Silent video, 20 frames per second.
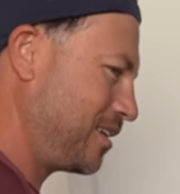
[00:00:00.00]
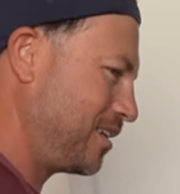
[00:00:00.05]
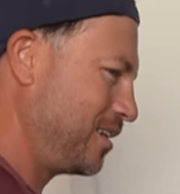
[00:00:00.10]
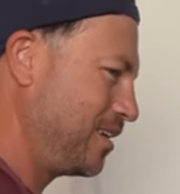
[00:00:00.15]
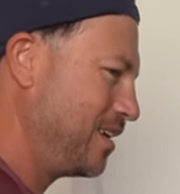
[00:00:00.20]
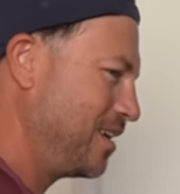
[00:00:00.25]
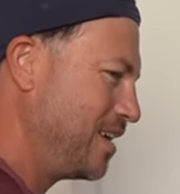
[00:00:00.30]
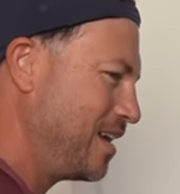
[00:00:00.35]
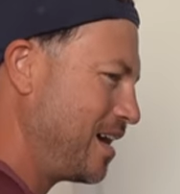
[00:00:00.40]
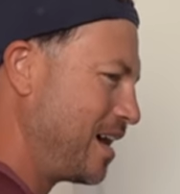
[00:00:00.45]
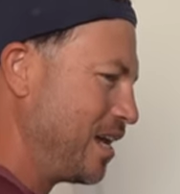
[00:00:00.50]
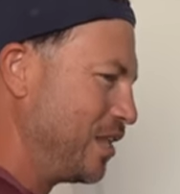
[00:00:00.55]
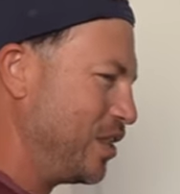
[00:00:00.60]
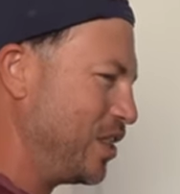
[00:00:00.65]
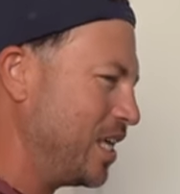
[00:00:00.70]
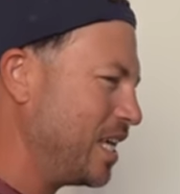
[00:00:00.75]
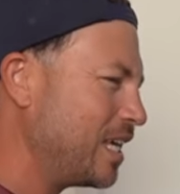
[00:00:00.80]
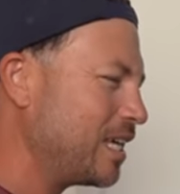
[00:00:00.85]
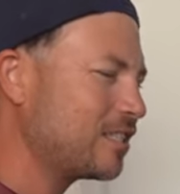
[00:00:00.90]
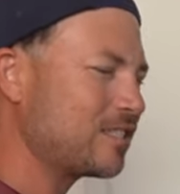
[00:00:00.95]
I
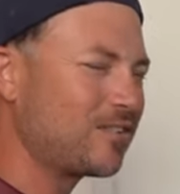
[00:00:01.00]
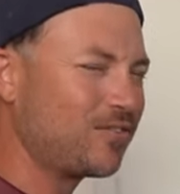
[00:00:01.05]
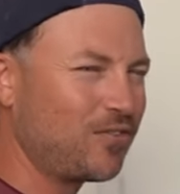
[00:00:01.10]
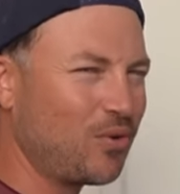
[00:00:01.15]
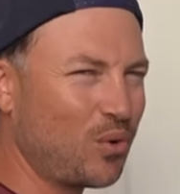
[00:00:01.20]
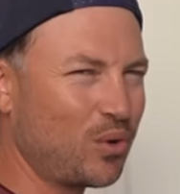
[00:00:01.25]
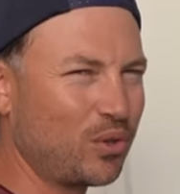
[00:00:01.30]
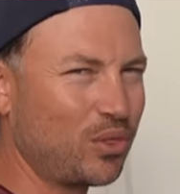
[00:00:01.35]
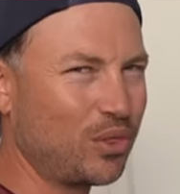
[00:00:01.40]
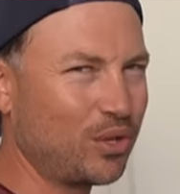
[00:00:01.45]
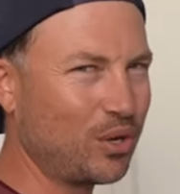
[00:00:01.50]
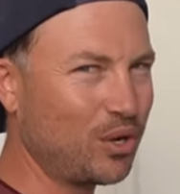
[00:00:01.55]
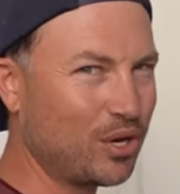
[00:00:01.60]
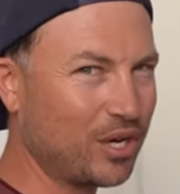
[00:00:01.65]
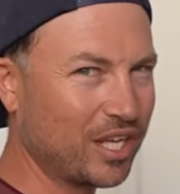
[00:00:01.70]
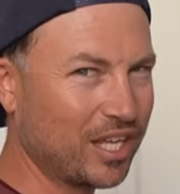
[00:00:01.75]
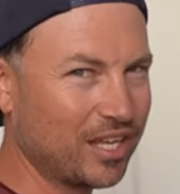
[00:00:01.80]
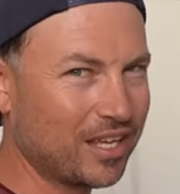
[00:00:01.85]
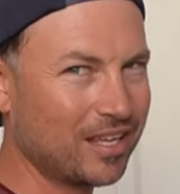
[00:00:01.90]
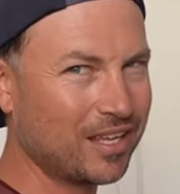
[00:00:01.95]
think it's
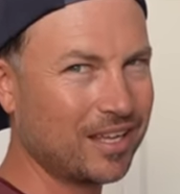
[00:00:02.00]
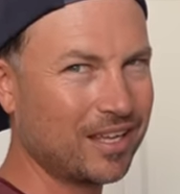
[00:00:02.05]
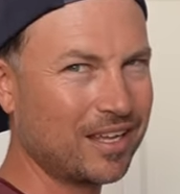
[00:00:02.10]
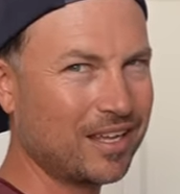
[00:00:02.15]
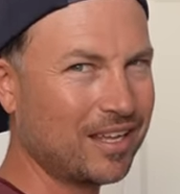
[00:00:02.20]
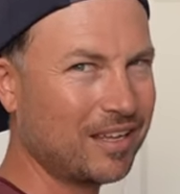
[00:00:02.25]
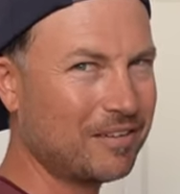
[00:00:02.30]
4.30. Yeah.